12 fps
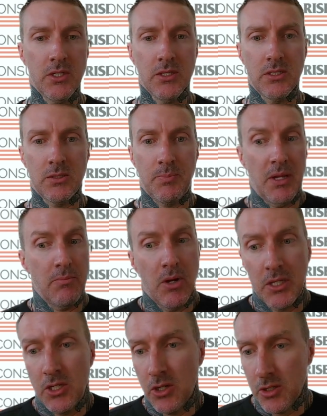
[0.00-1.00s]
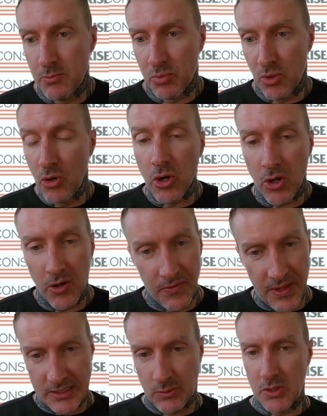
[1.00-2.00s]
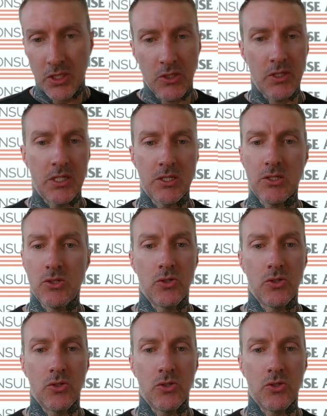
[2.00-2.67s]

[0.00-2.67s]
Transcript: spend money on a broker if that's what you need to do.